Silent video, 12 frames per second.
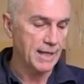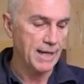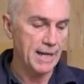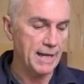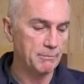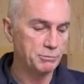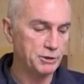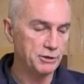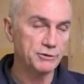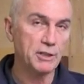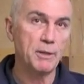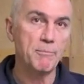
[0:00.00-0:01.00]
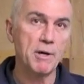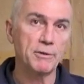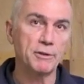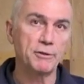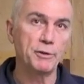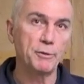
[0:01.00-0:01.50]
and I'm just going to melt
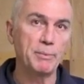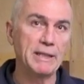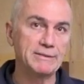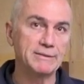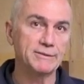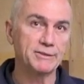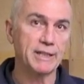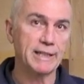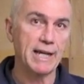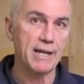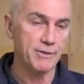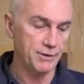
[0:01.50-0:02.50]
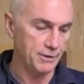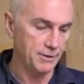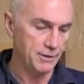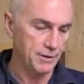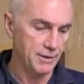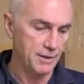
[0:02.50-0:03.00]
the two pieces together,
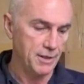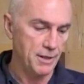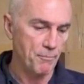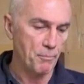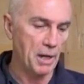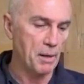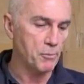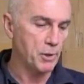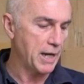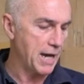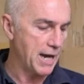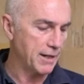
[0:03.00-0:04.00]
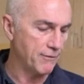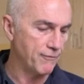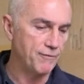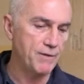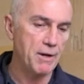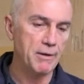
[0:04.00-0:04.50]
but I'm going to add a
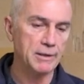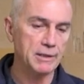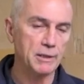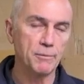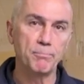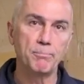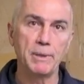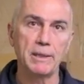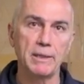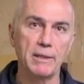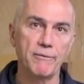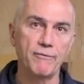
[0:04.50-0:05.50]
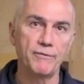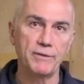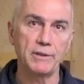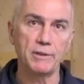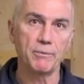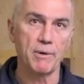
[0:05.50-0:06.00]
very little bit of
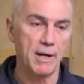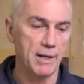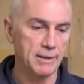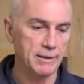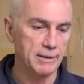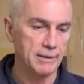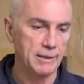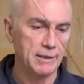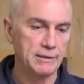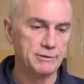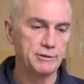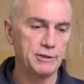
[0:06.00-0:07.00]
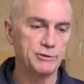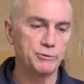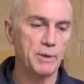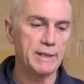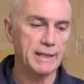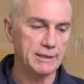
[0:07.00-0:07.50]
filler rod just so
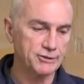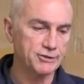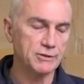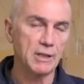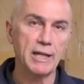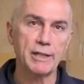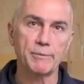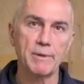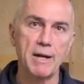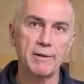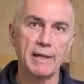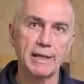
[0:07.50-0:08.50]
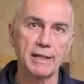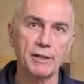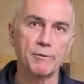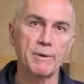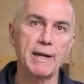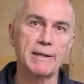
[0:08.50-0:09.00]
I get a slight crown and I can
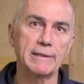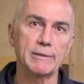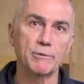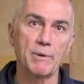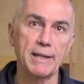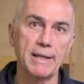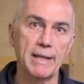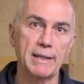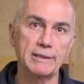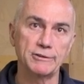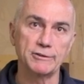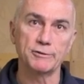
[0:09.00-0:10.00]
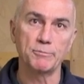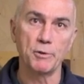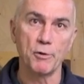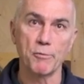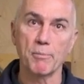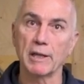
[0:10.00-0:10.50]
grind, grind that nice and
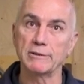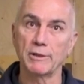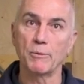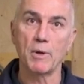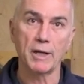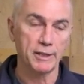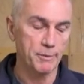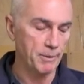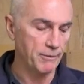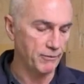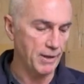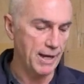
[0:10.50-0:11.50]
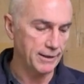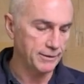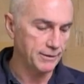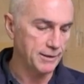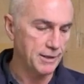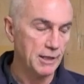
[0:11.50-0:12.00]
smooth because I want it to be flat.
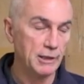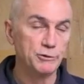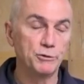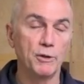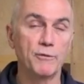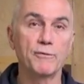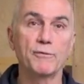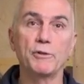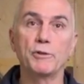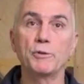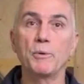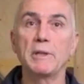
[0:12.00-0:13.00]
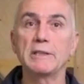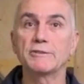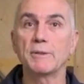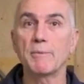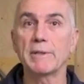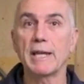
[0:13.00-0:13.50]
So if you're doing
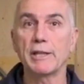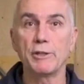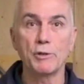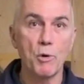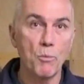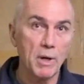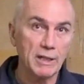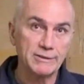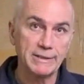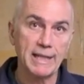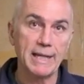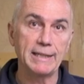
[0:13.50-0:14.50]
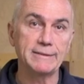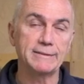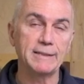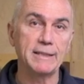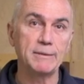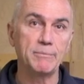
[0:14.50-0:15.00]
something that you don't want to see any
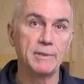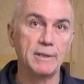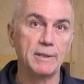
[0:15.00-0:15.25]
seam,